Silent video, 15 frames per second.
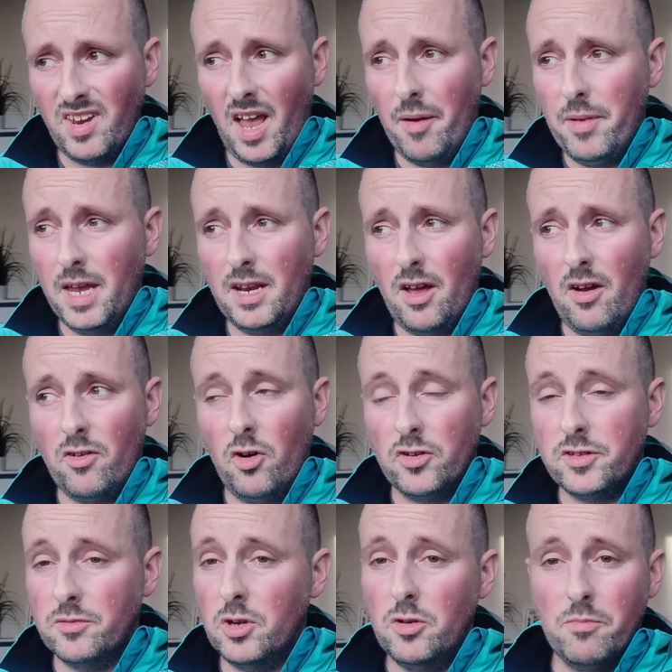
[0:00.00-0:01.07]
I mean, I've got
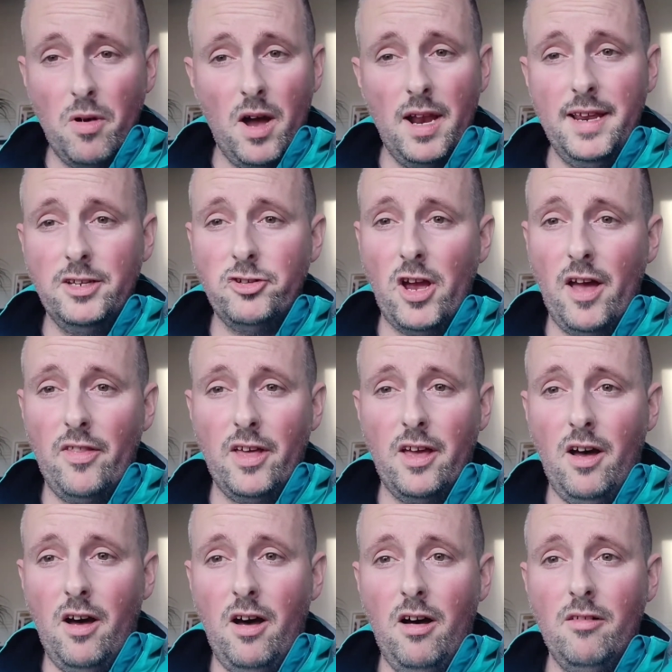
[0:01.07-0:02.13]
some good mileage out of the
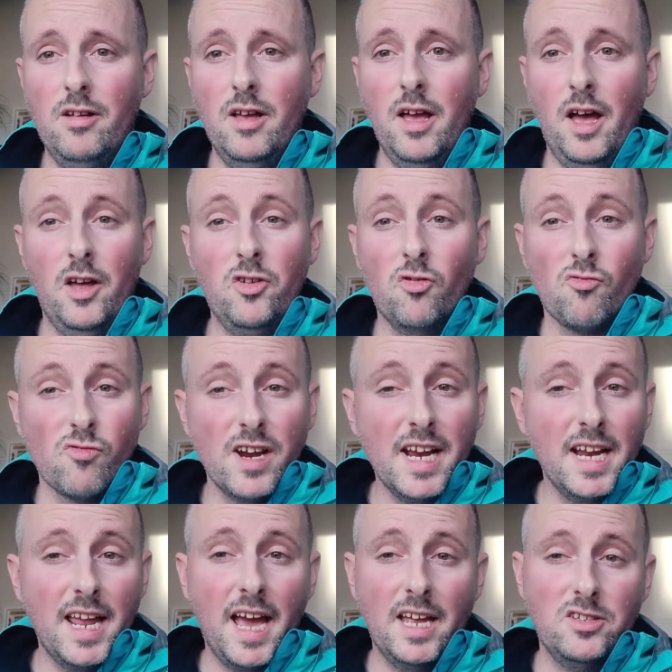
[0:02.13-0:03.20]
car and not
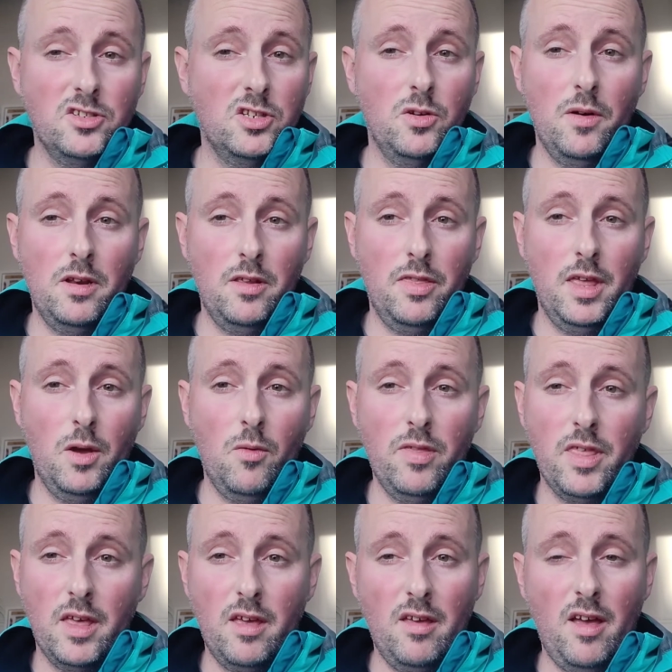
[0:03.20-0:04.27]
really had to do anything
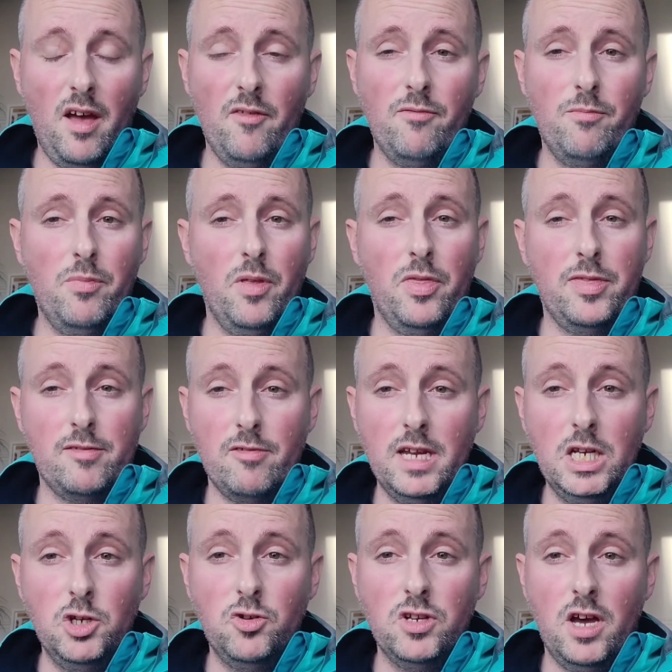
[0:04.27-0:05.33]
with it. I've put
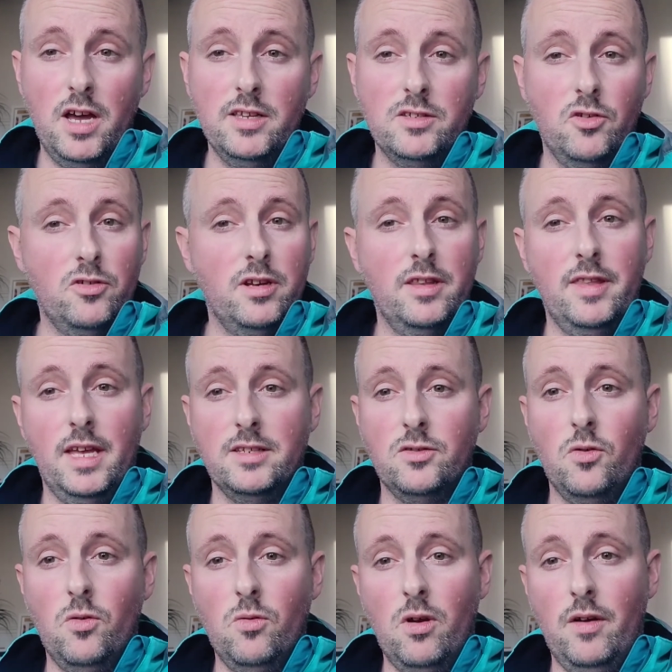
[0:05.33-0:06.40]
3 new tyres on and that's
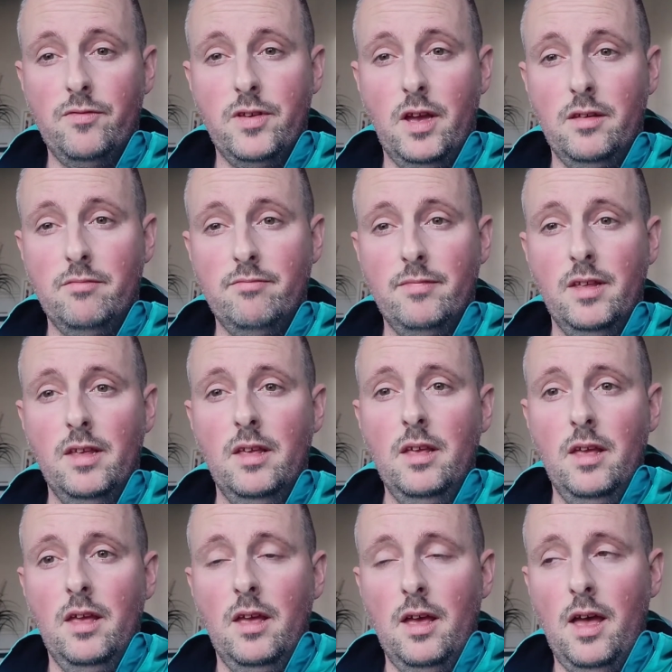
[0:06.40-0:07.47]
all I've done.
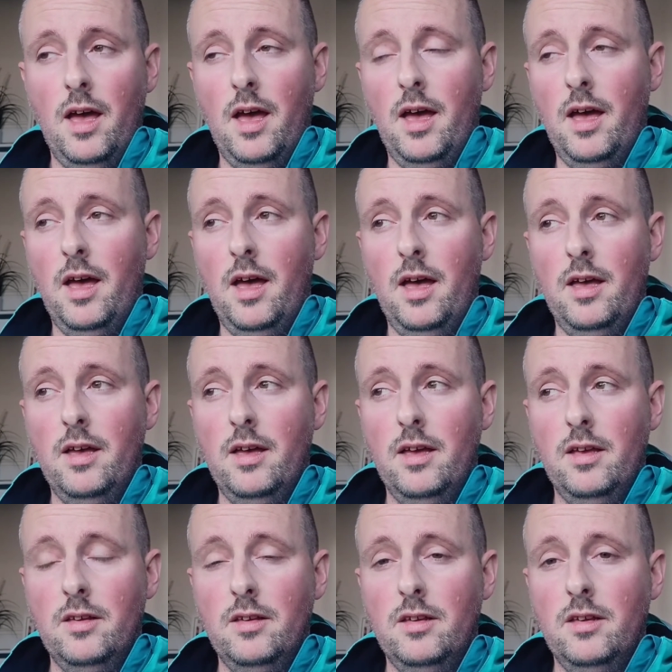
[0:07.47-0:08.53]
So
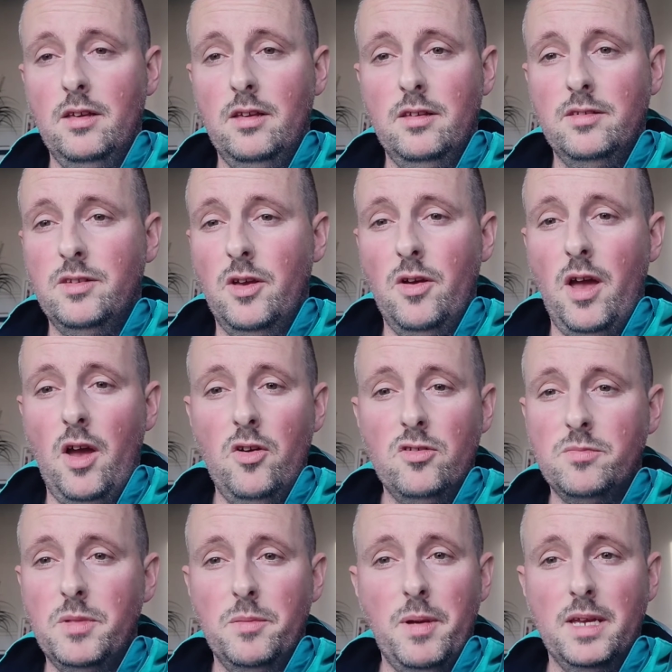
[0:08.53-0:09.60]
it
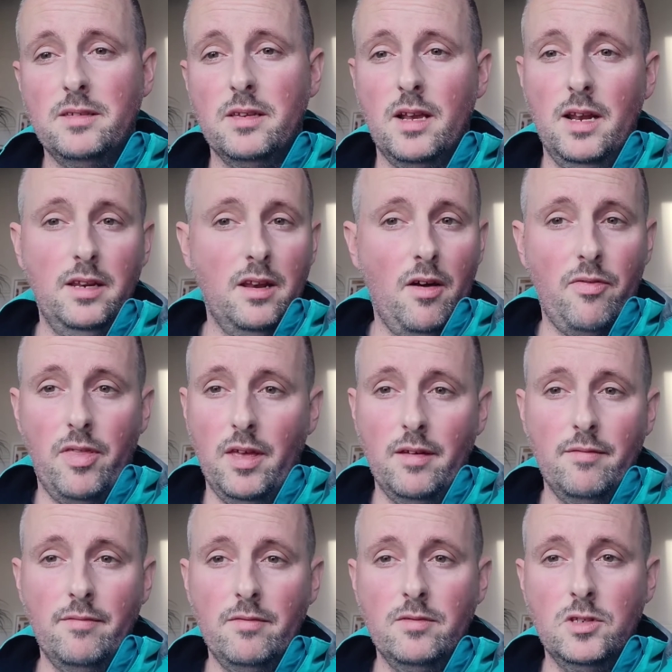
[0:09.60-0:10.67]
owes me basically
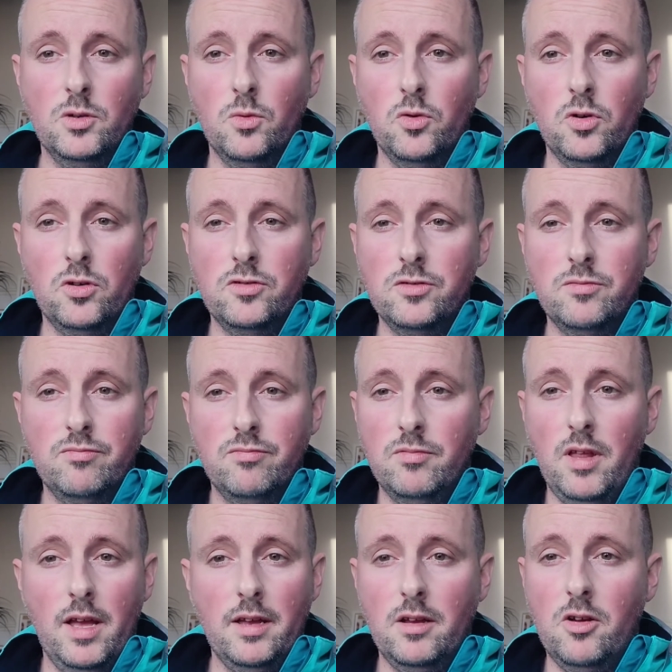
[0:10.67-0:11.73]
nothing towards
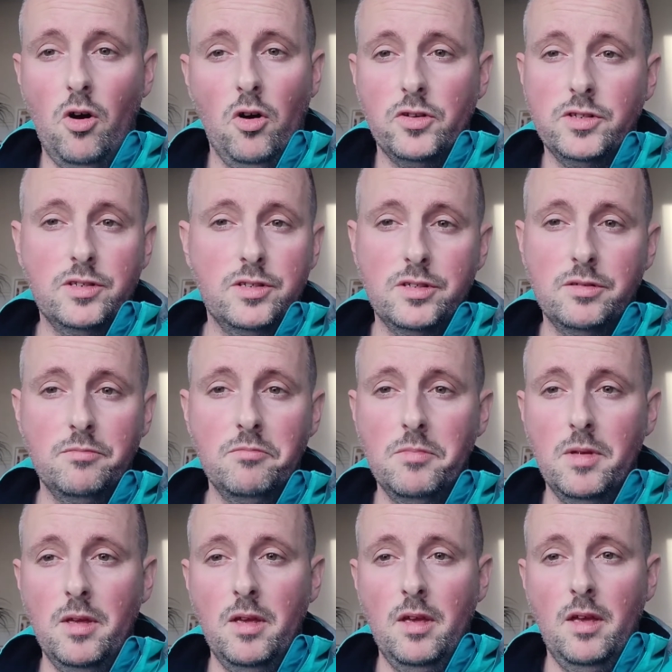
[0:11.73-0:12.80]
like costs.
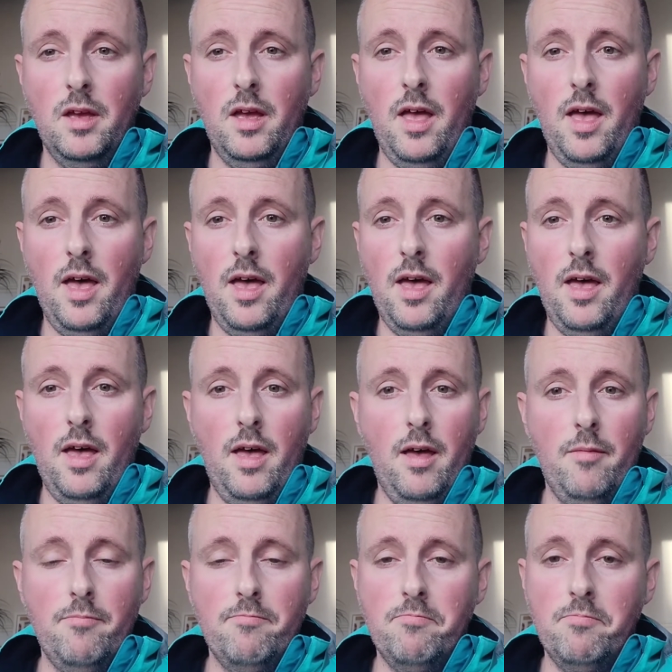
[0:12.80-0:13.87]

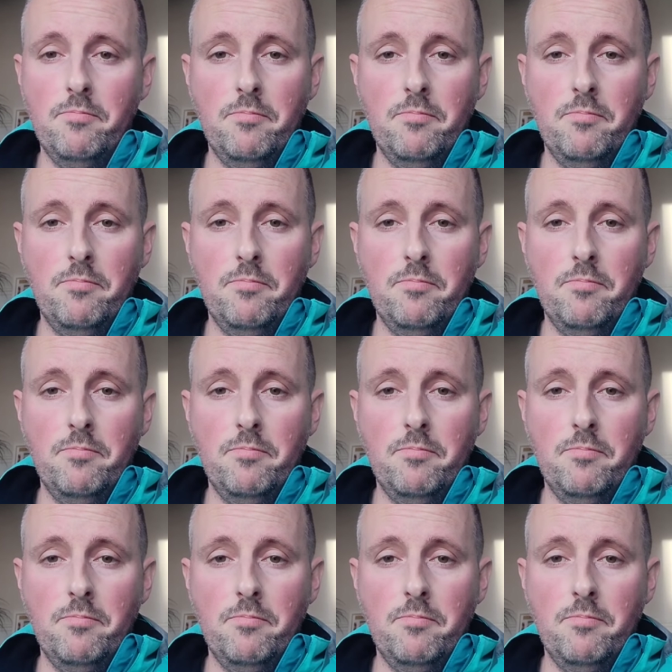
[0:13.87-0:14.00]
If